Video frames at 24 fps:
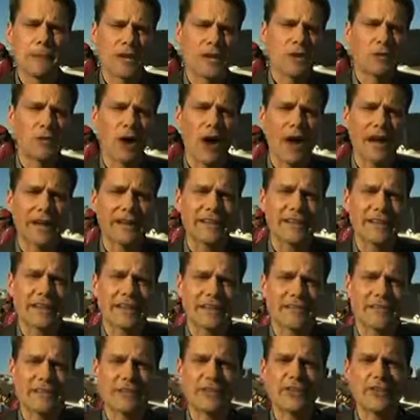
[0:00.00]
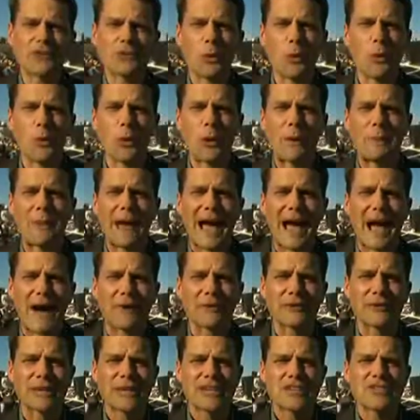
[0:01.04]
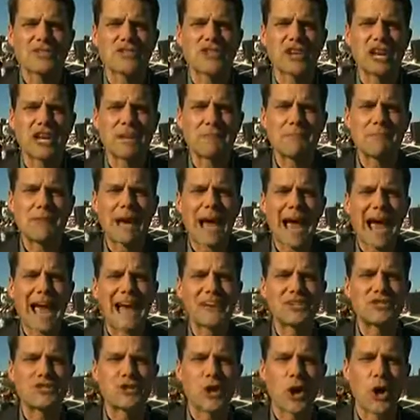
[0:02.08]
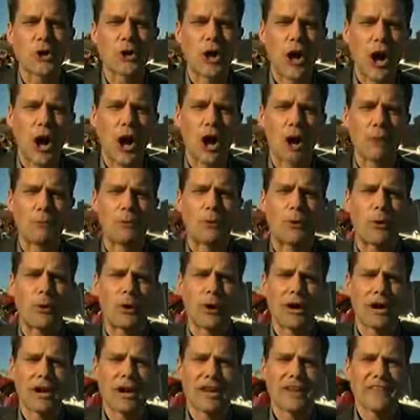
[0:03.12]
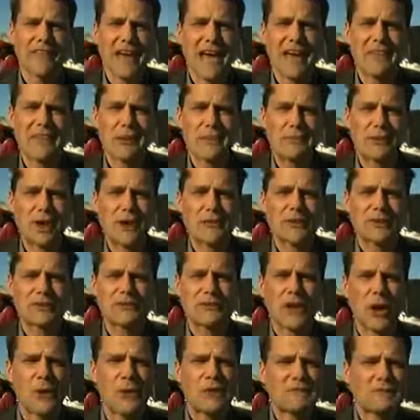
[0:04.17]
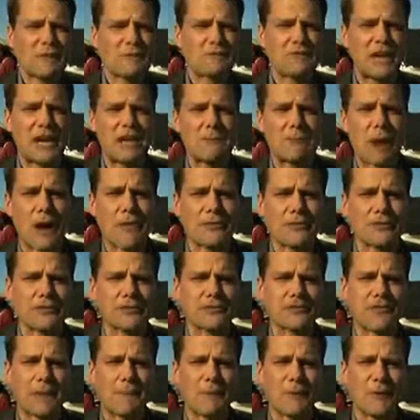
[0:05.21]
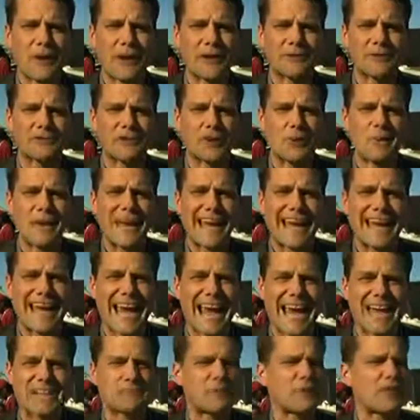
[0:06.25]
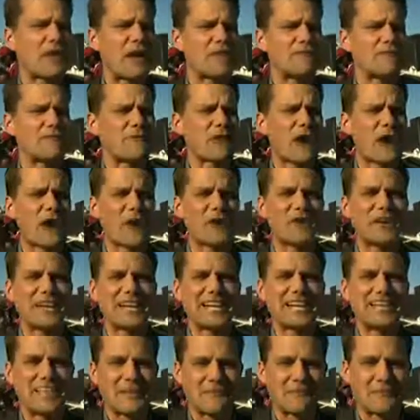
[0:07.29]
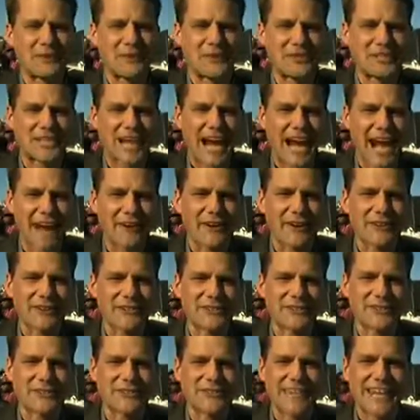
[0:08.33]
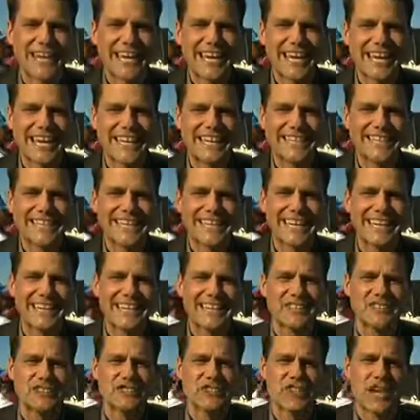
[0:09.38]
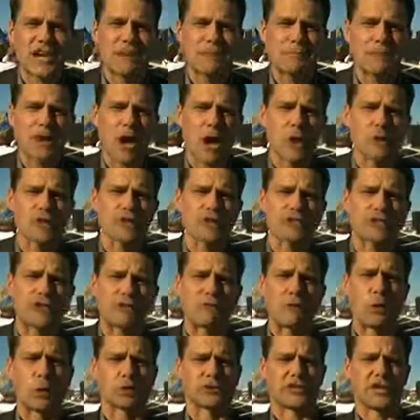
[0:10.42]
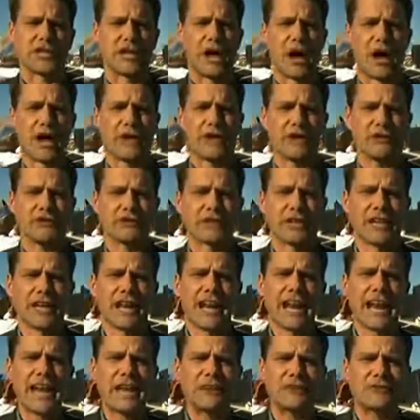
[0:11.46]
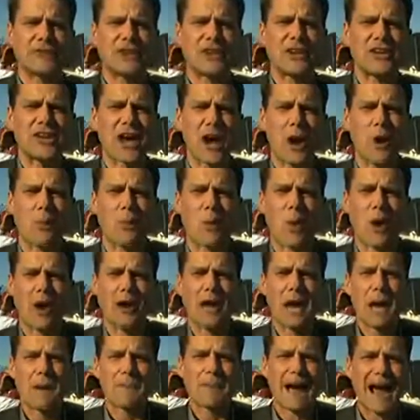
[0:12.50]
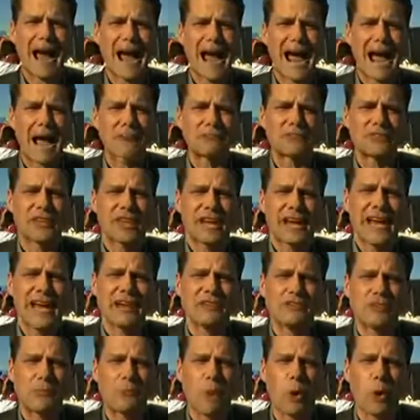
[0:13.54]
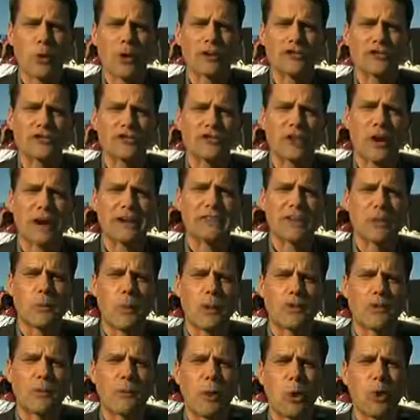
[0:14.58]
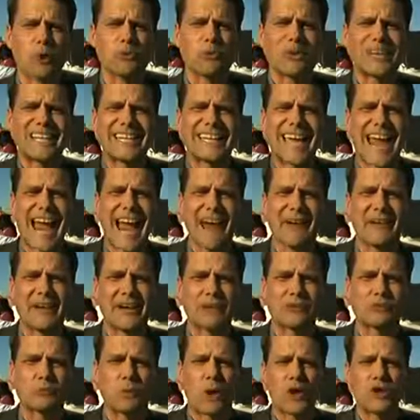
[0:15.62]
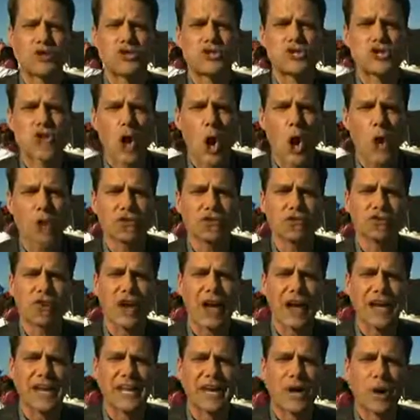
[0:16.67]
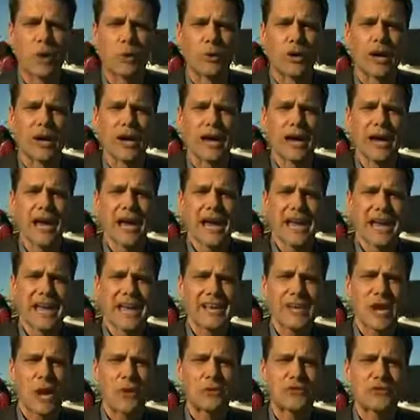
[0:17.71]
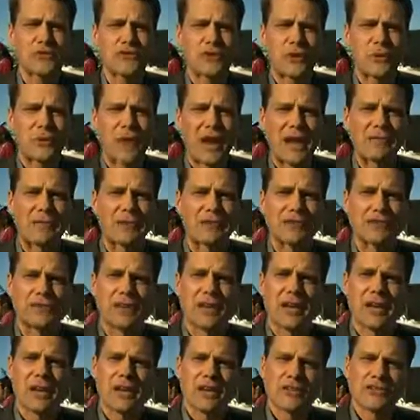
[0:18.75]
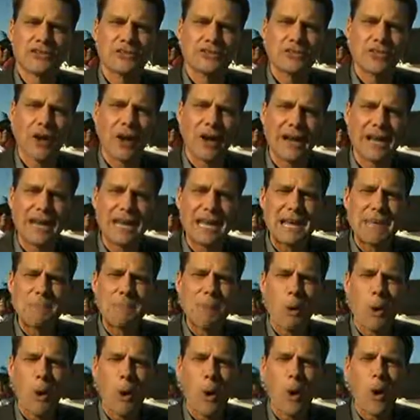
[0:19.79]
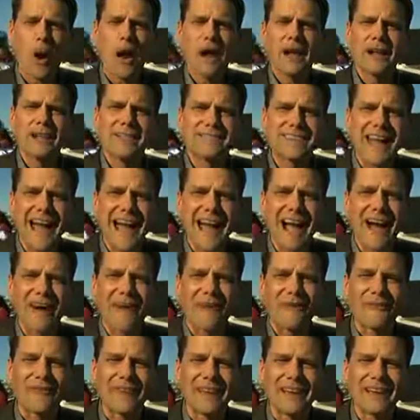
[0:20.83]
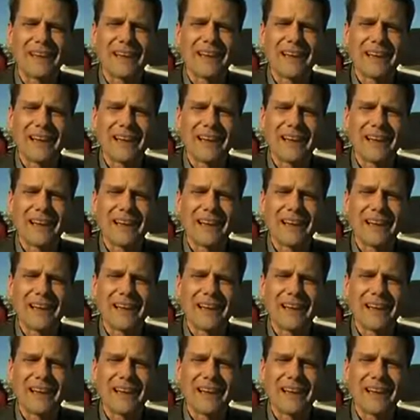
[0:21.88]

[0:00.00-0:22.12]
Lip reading: But you're right, this is all about Jim and John Harbaugh. They're the brothers. Only 15 months separates them in age, but they're very different characters indeed. Jim coaches the 49ers. He's the young one. Perhaps he's the more exciting one, the more gregarious one. John, slightly older, he coaches the Ravens, slightly more down.